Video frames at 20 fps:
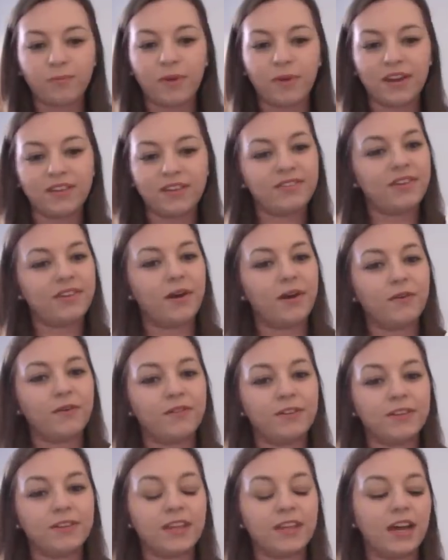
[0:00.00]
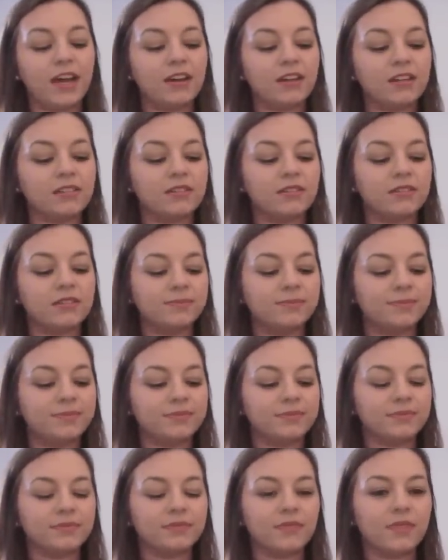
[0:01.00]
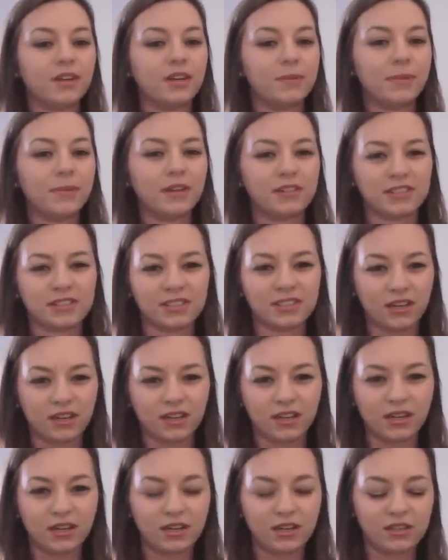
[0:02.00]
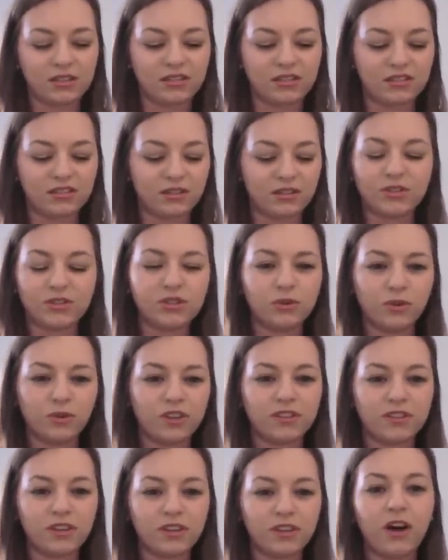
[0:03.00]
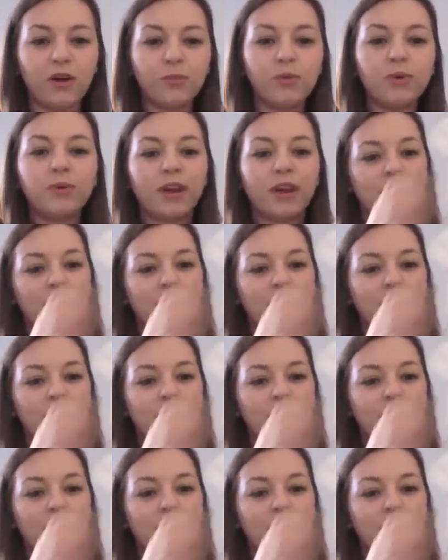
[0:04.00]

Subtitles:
by itself in there, and I thought, I better just get it, because I'm sure that I will get